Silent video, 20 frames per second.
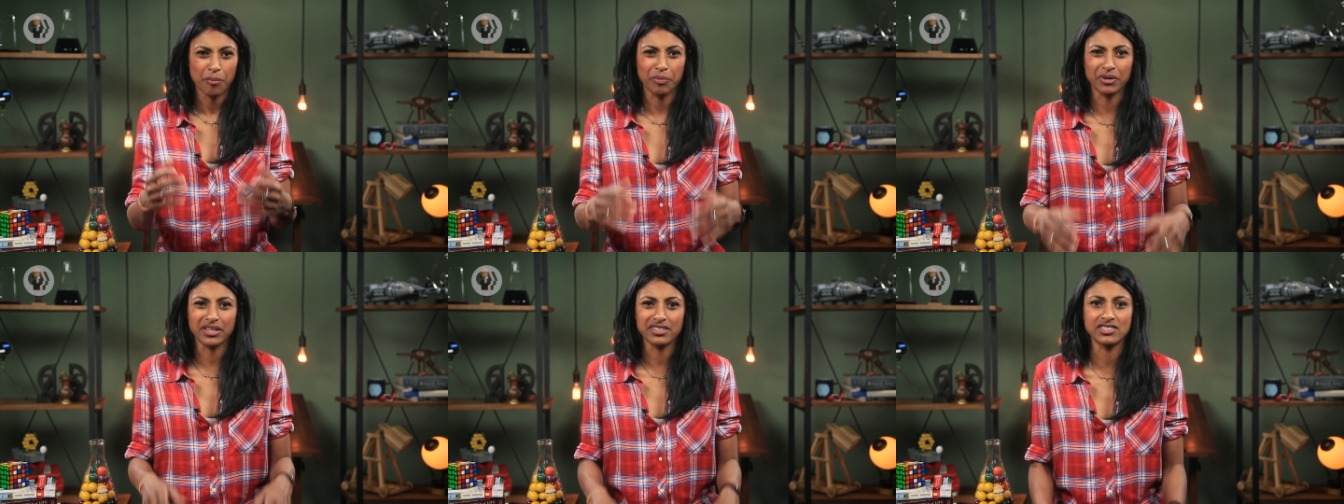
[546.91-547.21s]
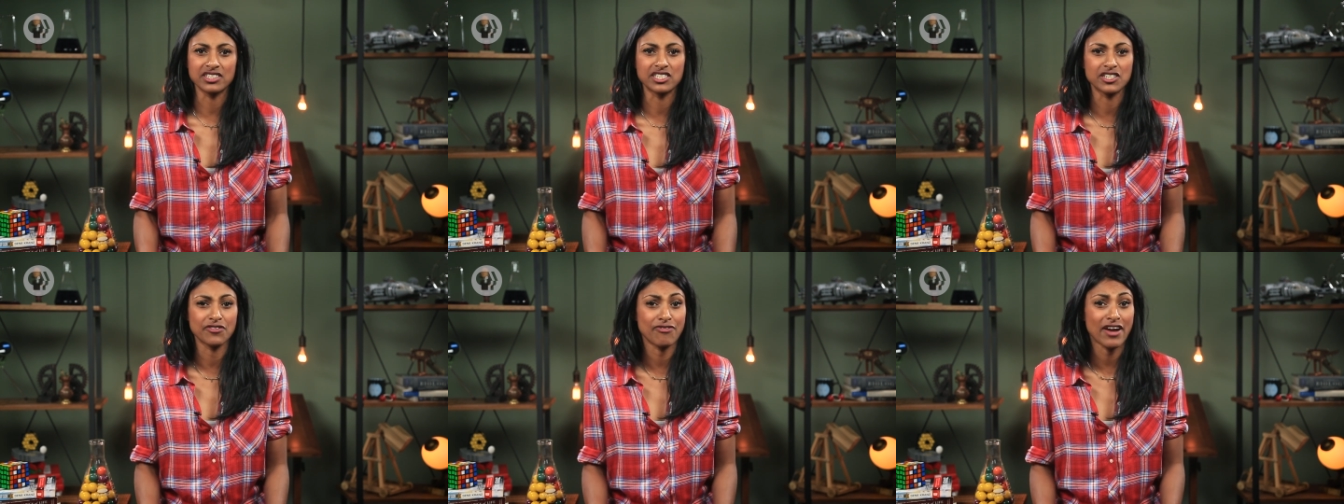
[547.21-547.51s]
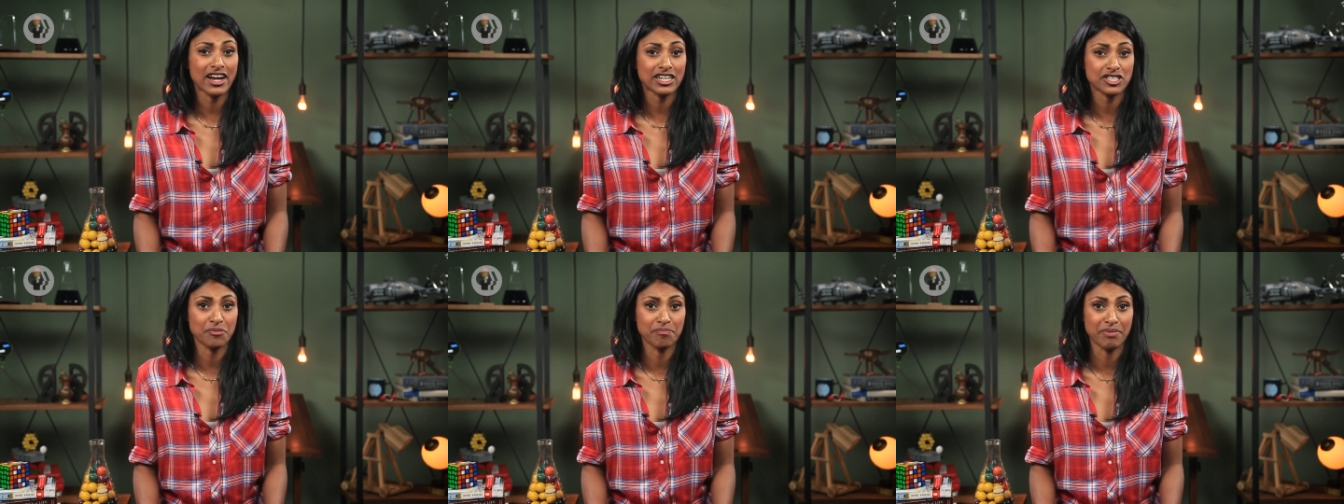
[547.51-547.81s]
because the
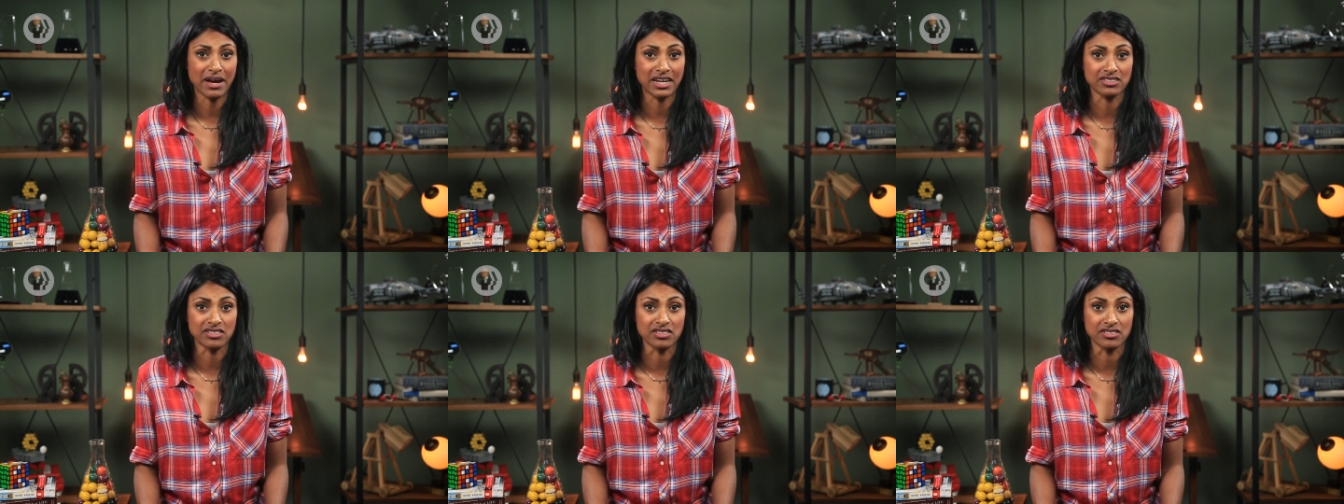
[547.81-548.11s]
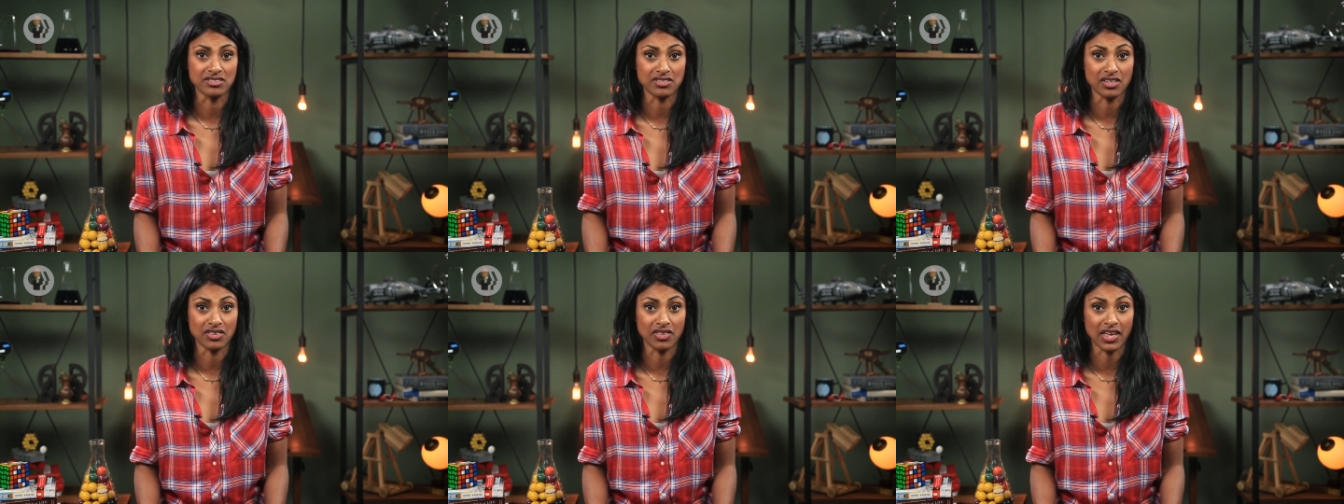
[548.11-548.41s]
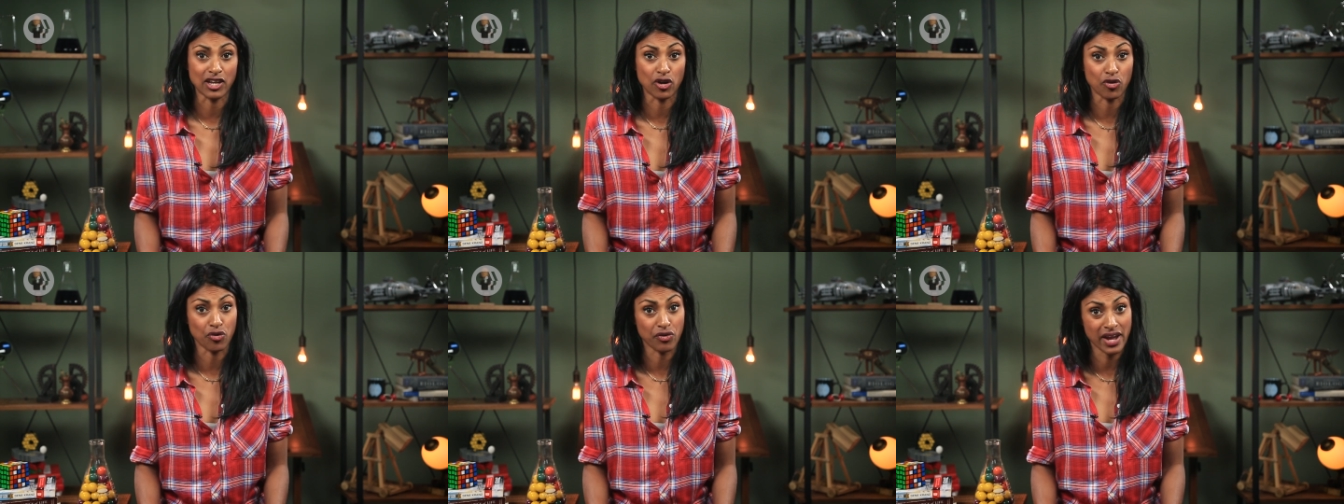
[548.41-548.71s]
diffraction patterns that
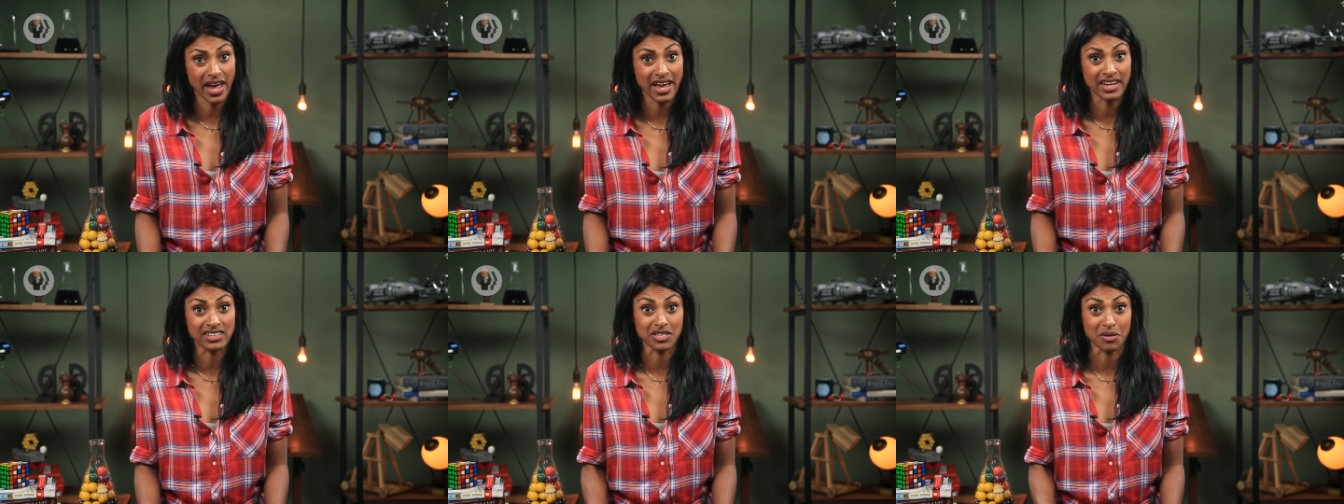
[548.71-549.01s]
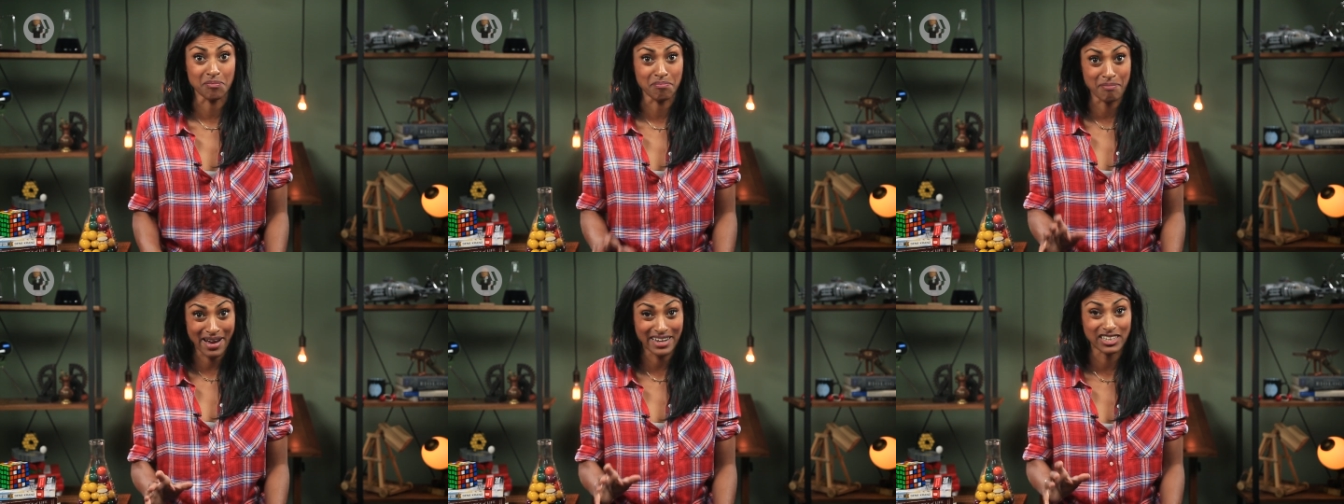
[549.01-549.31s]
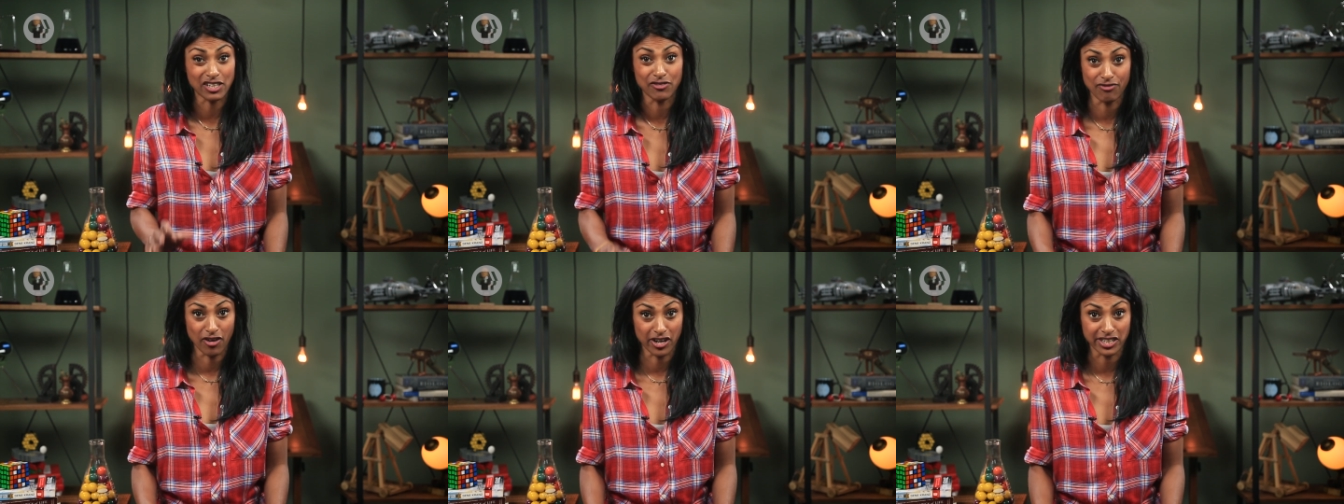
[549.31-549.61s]
they create
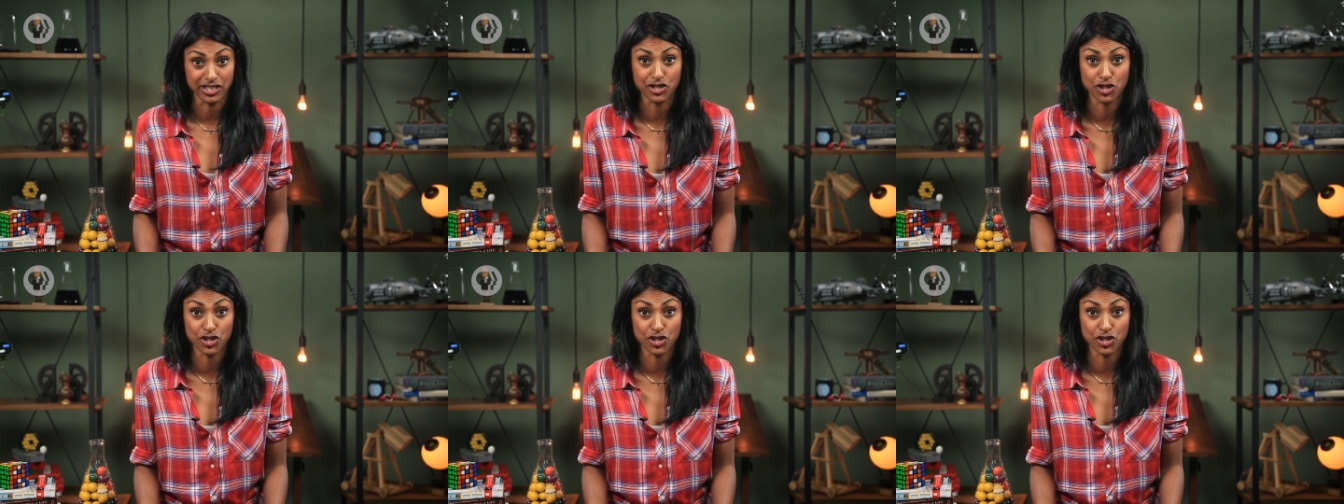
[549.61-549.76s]
magnify